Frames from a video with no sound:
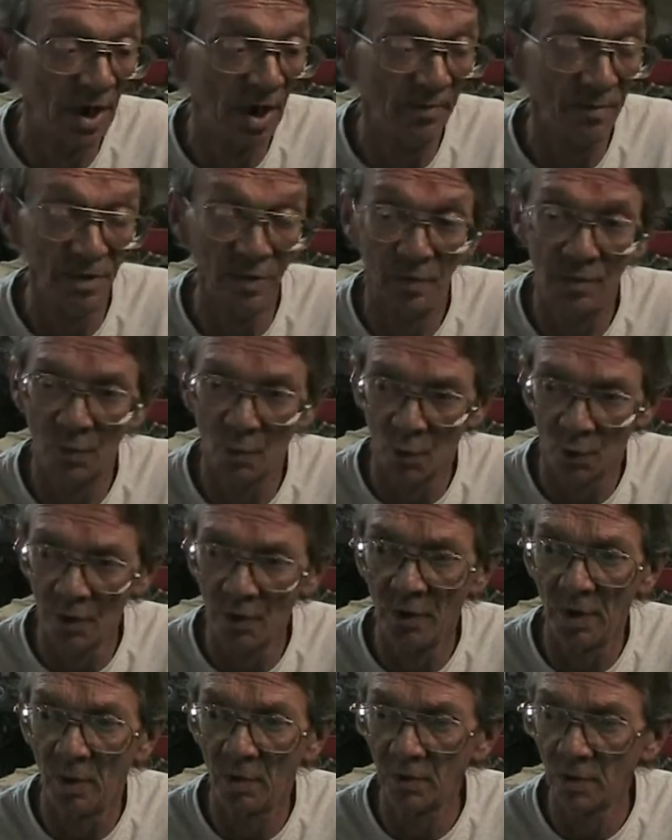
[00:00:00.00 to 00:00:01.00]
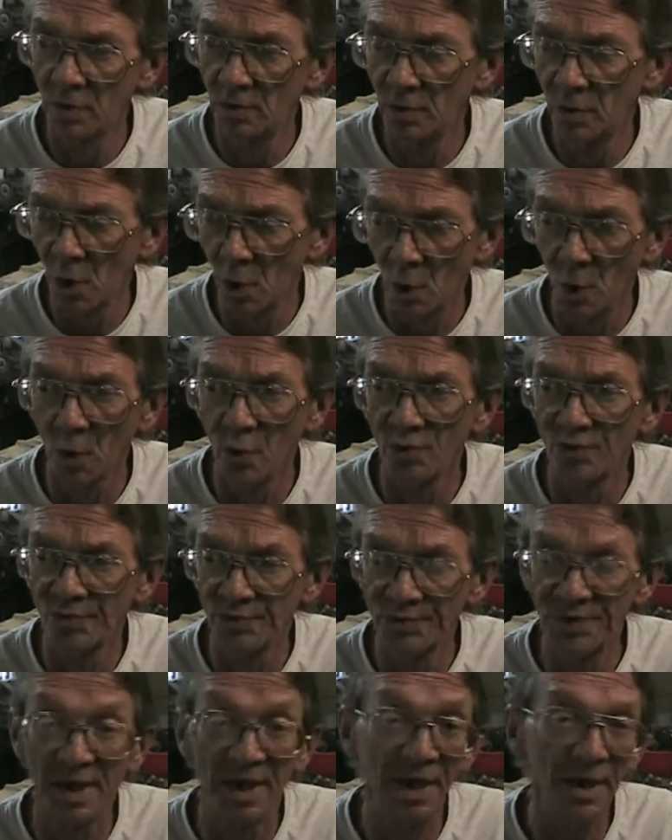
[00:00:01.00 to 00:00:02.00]
I mean, we're in a cold
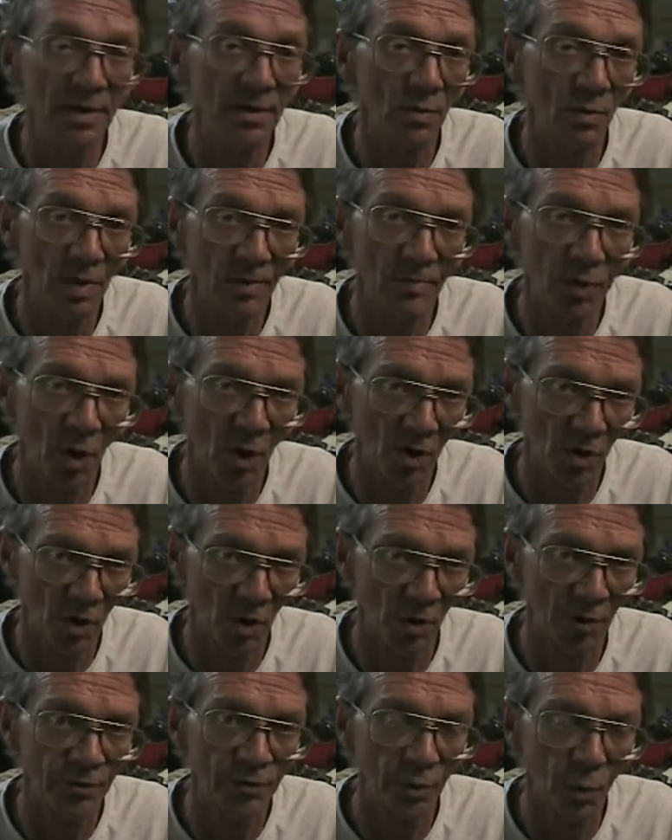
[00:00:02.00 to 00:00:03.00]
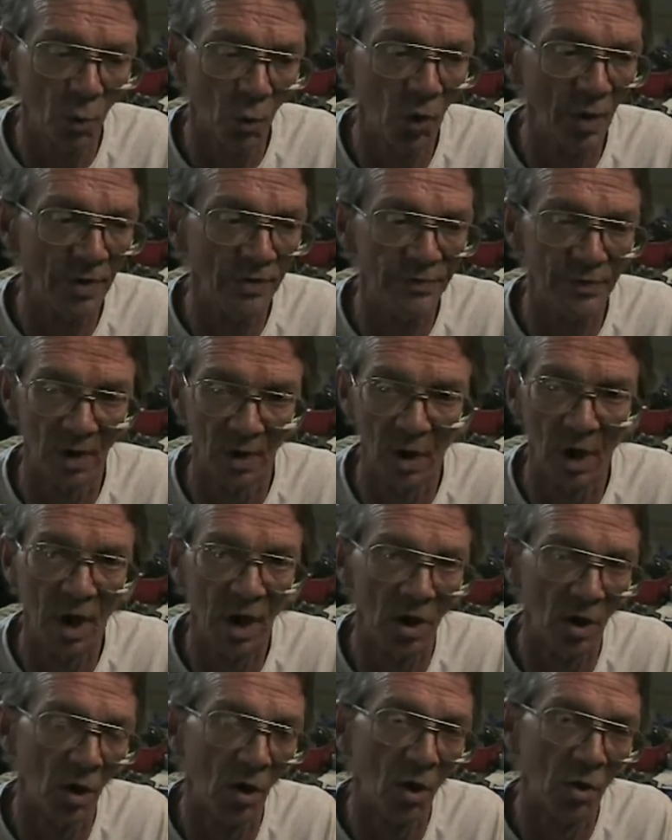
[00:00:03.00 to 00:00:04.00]
state. We park our toys a
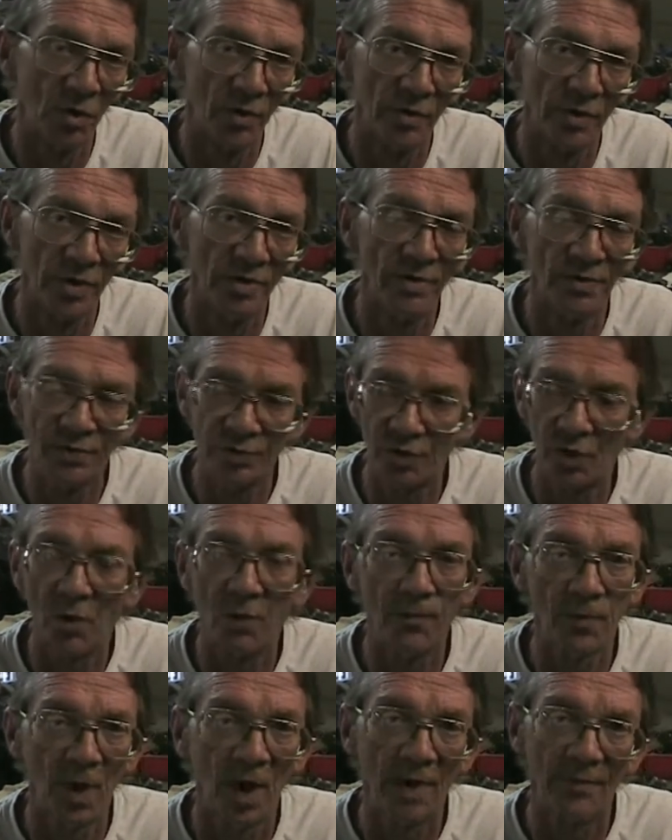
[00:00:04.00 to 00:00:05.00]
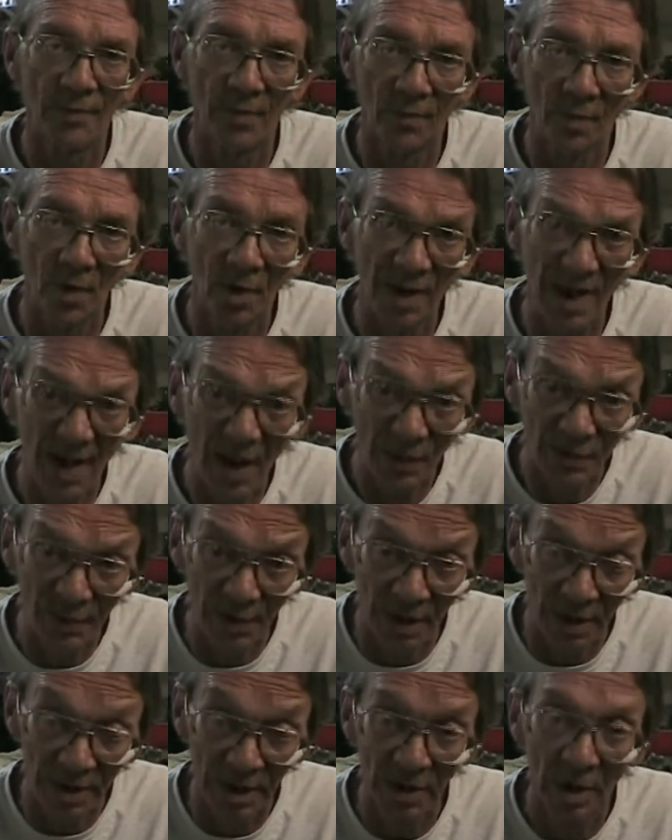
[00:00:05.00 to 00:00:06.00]
lot longer than the shelf life of our
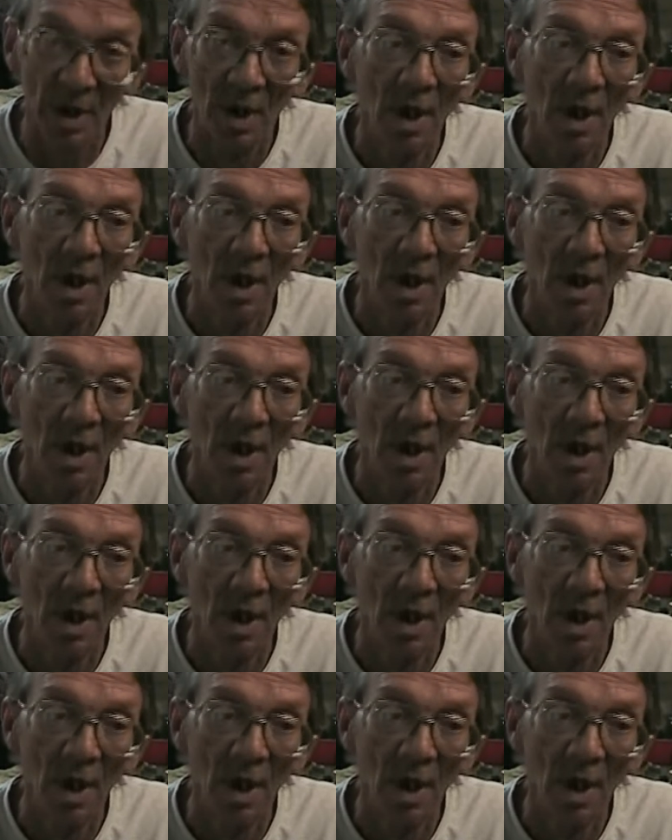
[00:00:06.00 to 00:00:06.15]
gasoline.